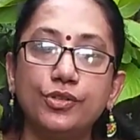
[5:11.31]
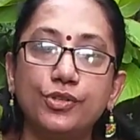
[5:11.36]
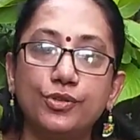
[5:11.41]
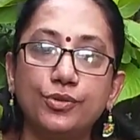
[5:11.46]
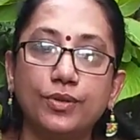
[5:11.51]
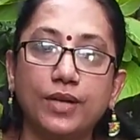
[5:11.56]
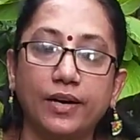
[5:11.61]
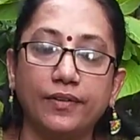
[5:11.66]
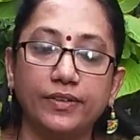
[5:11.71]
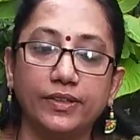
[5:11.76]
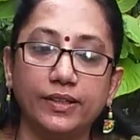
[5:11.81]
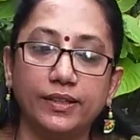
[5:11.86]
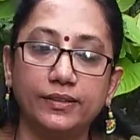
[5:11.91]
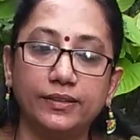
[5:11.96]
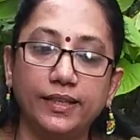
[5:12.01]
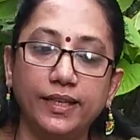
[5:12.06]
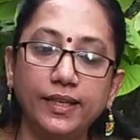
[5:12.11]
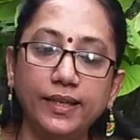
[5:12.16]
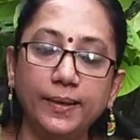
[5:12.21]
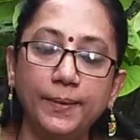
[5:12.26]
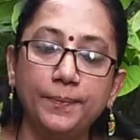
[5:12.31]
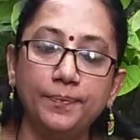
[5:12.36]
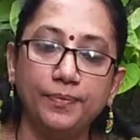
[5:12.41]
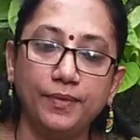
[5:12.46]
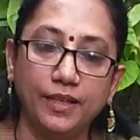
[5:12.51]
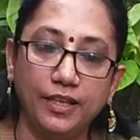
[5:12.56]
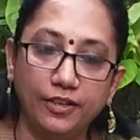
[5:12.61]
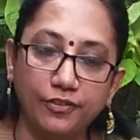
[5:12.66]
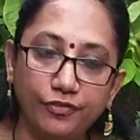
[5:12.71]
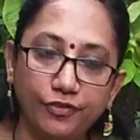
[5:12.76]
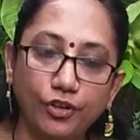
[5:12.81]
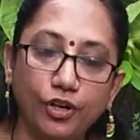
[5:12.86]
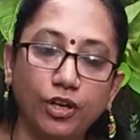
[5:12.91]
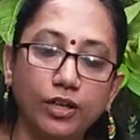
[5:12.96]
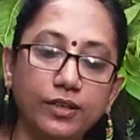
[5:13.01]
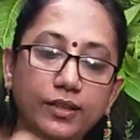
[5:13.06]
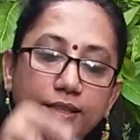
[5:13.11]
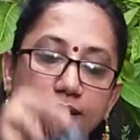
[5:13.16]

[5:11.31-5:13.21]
to cover the thing. If not